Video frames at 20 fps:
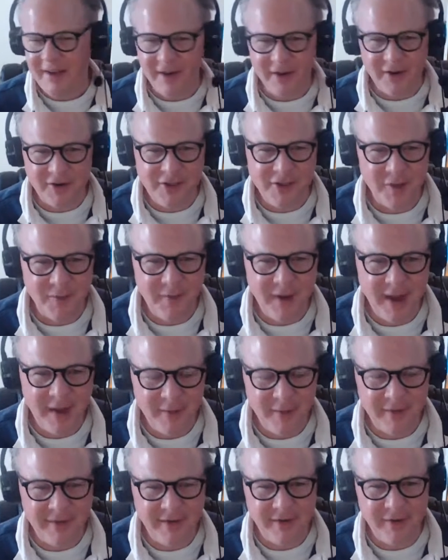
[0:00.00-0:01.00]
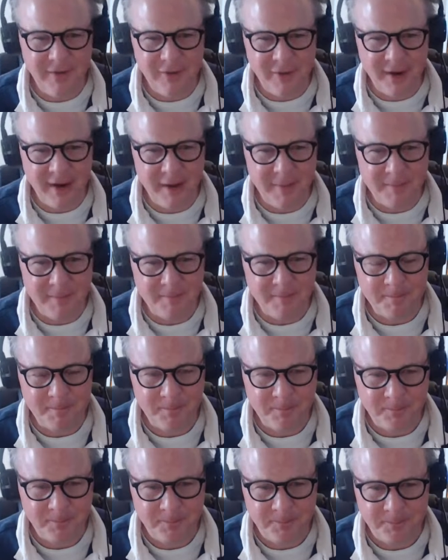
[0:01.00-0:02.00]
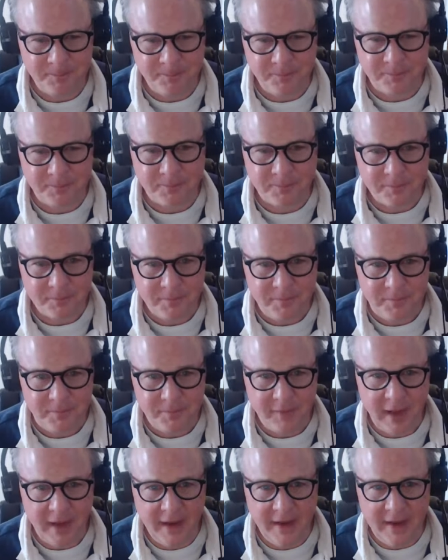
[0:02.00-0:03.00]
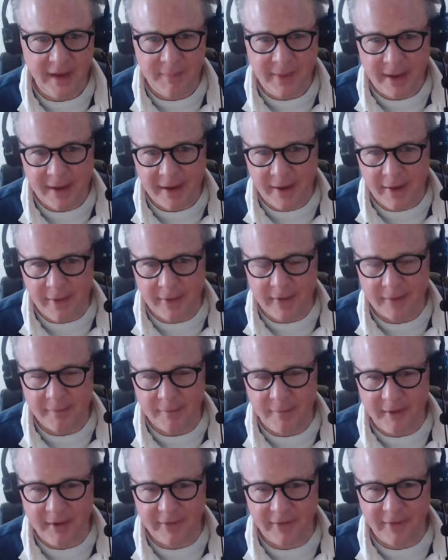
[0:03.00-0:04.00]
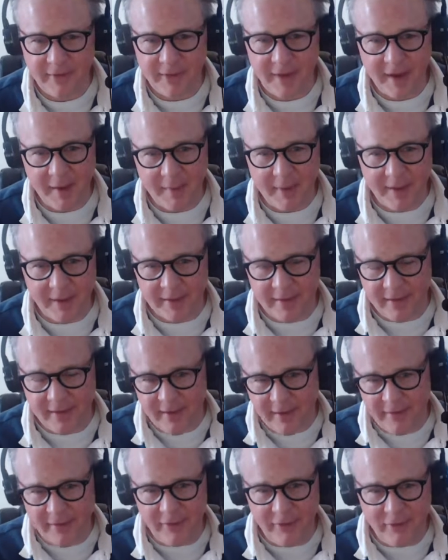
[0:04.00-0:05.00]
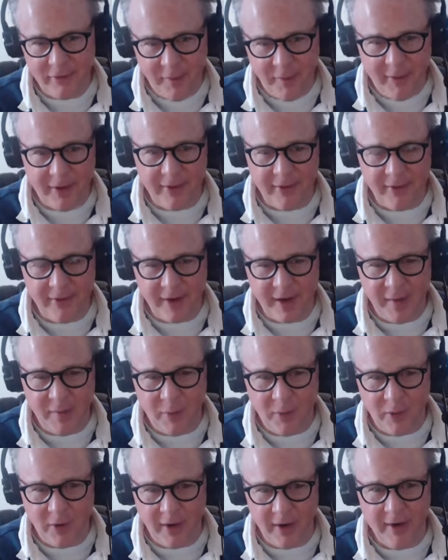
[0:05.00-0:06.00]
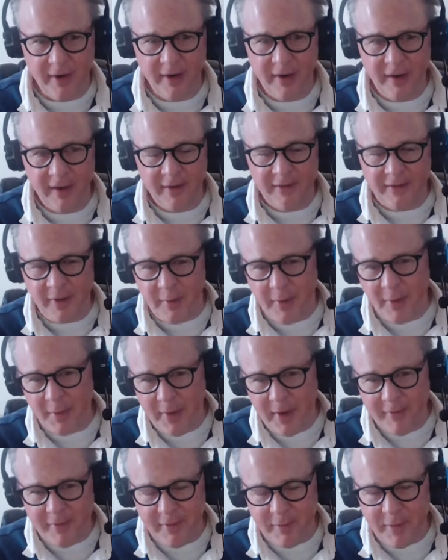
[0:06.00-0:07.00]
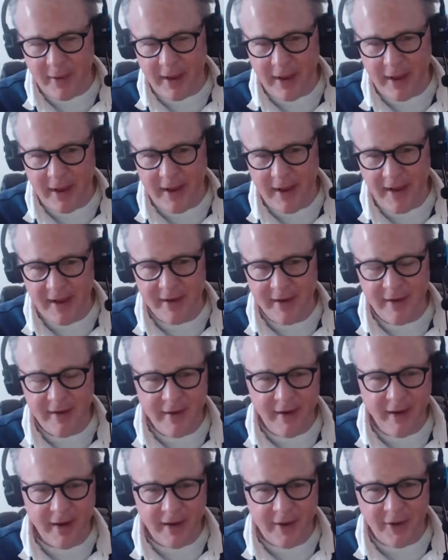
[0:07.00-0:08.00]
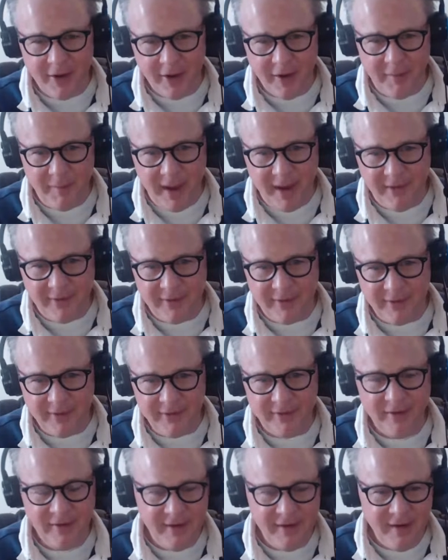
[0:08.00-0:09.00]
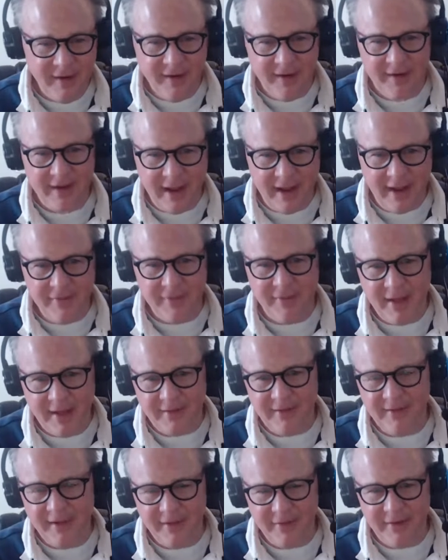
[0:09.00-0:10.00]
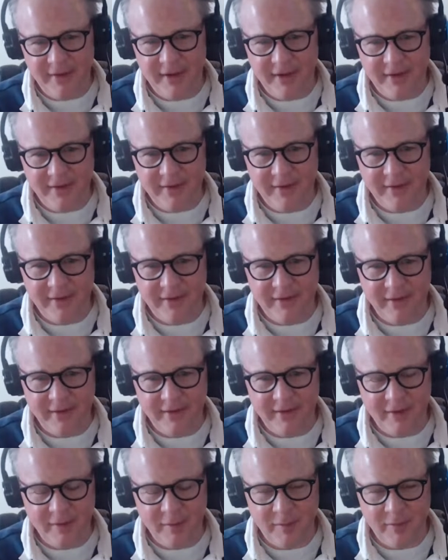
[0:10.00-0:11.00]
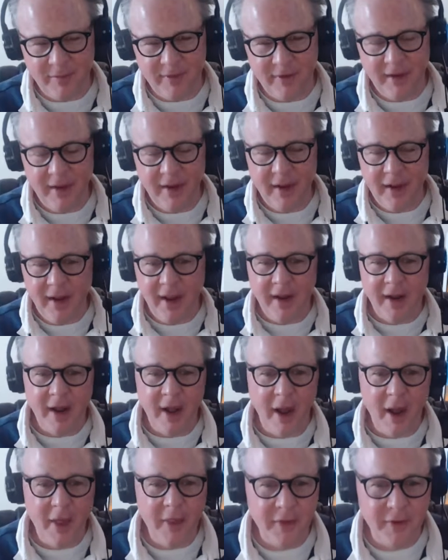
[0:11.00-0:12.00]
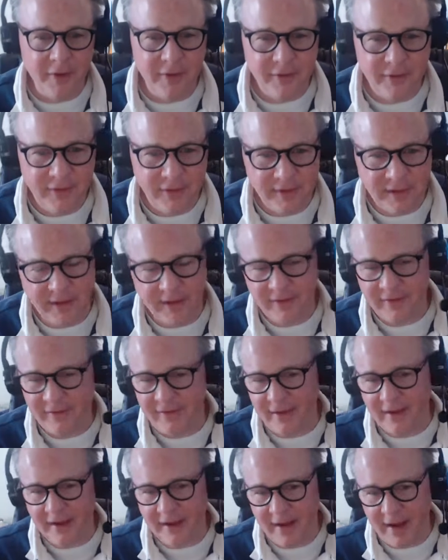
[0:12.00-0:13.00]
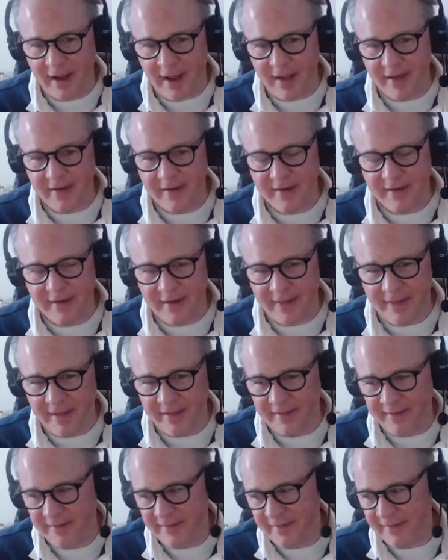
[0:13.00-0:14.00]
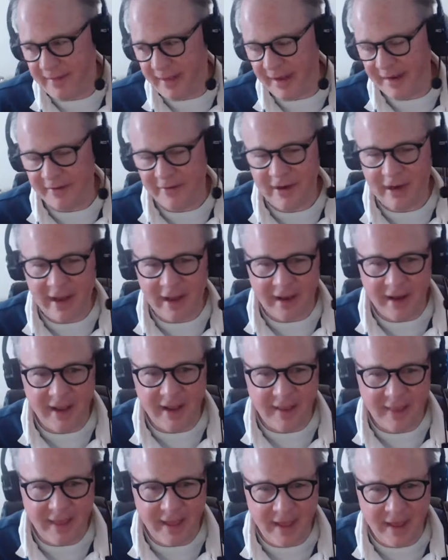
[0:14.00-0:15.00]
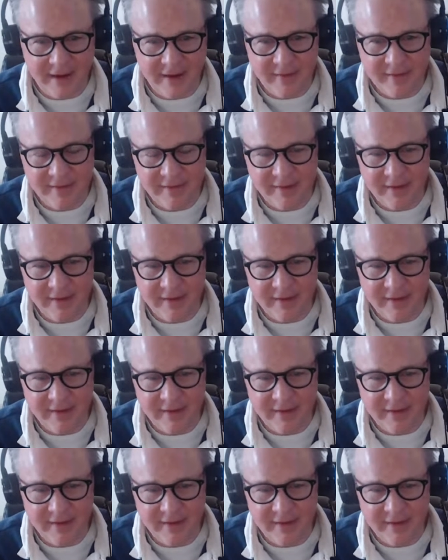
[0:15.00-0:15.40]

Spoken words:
you know, she'll be able to keep that going. Because the thing about distributors anymore, some of them you have to pay on a yearly basis to have that stuff into the systems. And others, you know, they just take a cut. And that's actually kind of like that.